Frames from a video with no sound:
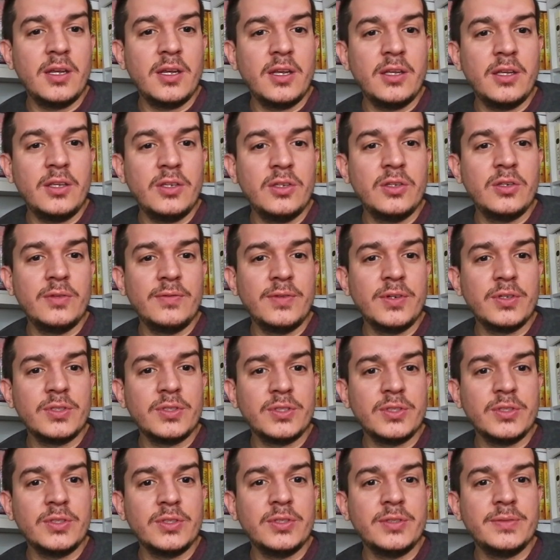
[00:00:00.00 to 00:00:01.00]

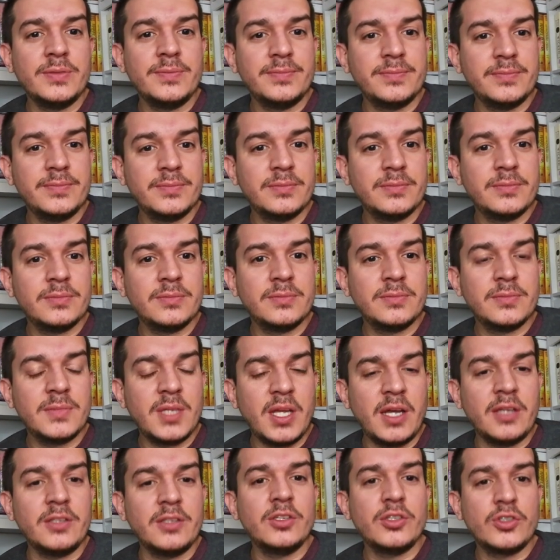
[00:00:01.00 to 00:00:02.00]
Universal,
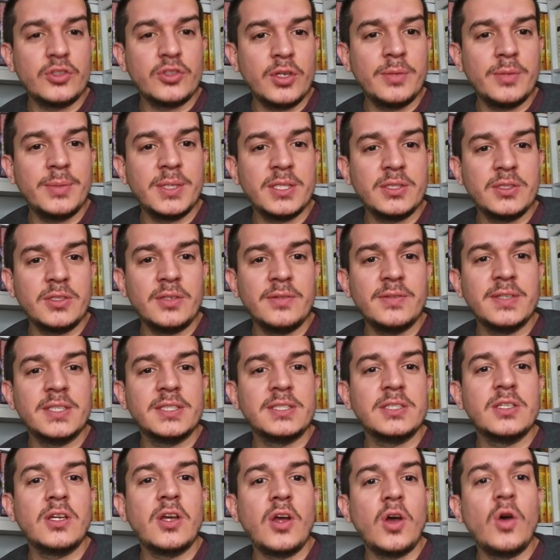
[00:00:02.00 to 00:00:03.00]
on their streaming service,
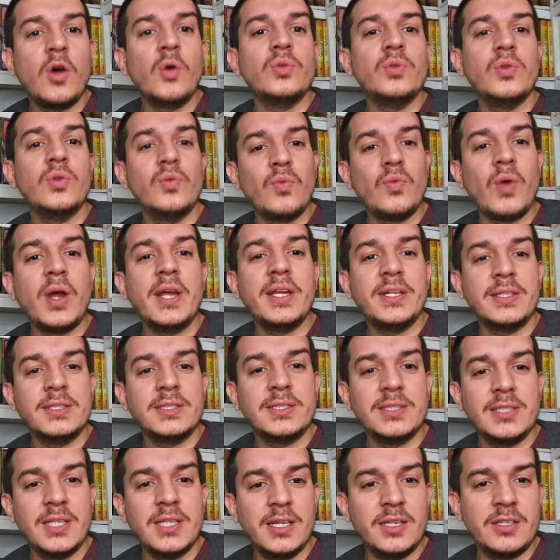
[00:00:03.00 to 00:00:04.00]
owned the
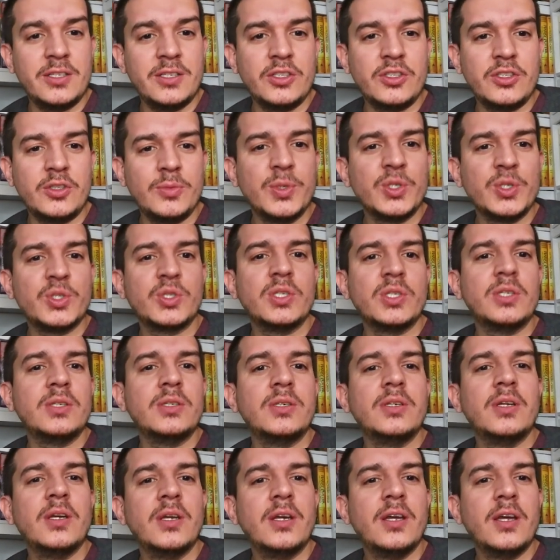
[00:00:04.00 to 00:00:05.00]
rights and distribution
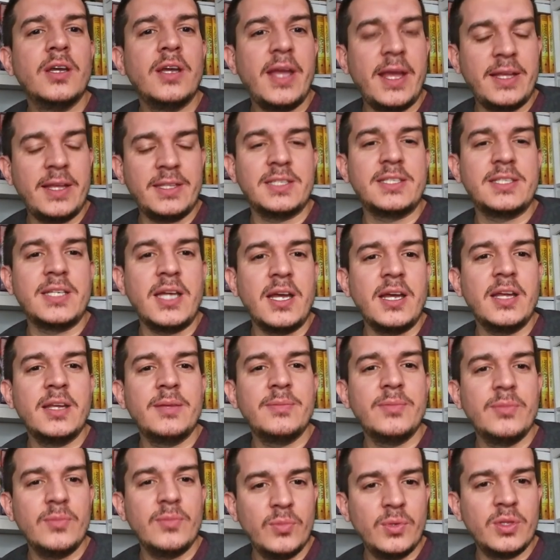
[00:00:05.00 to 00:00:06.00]
at the
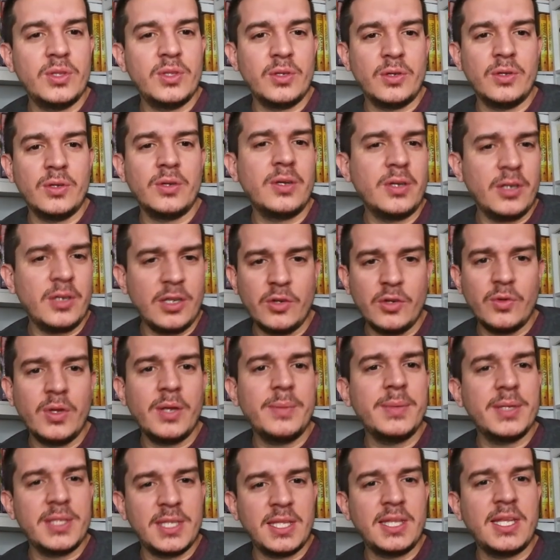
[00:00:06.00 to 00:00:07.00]
time with their
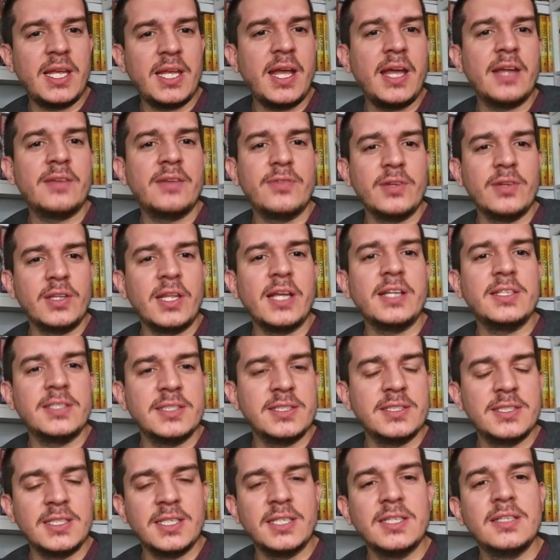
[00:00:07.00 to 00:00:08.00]
agreement that they had for
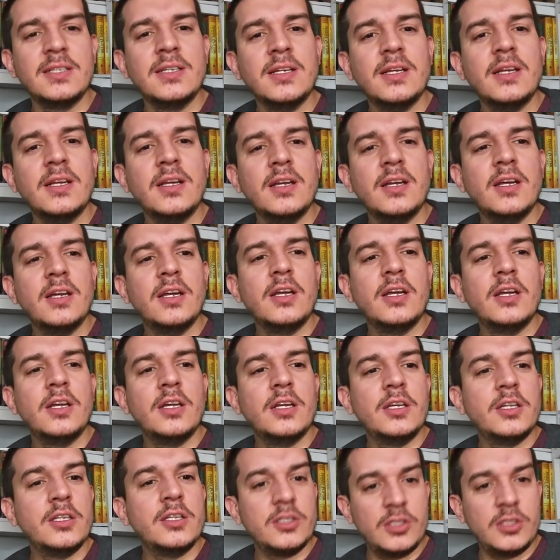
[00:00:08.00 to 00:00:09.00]
licensing
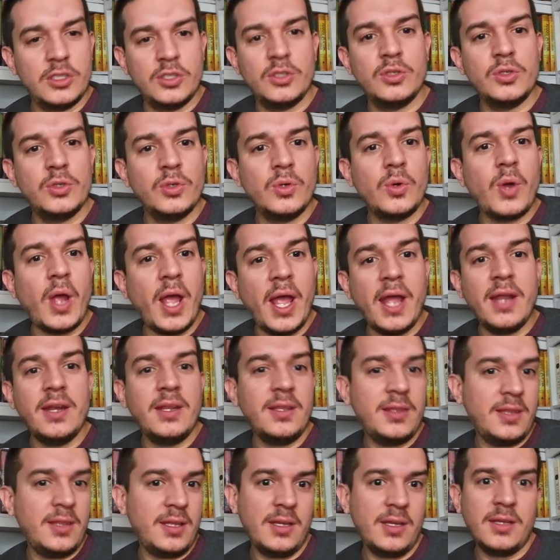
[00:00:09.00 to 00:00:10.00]
to
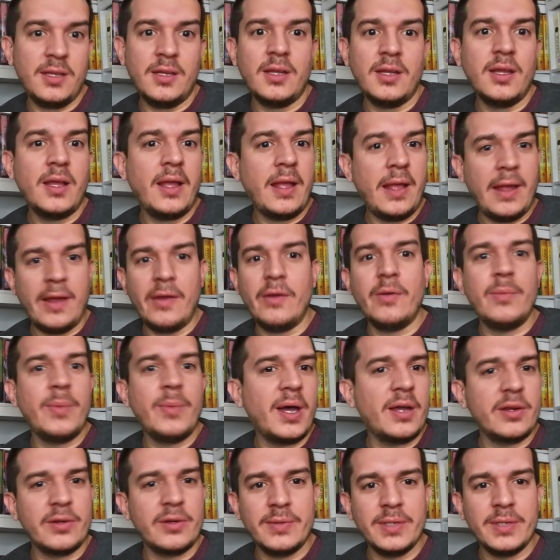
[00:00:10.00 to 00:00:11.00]
anything Harry
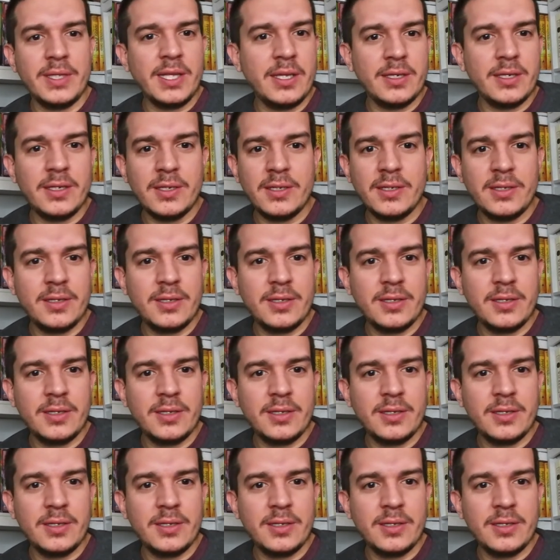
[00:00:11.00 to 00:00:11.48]
Potter related.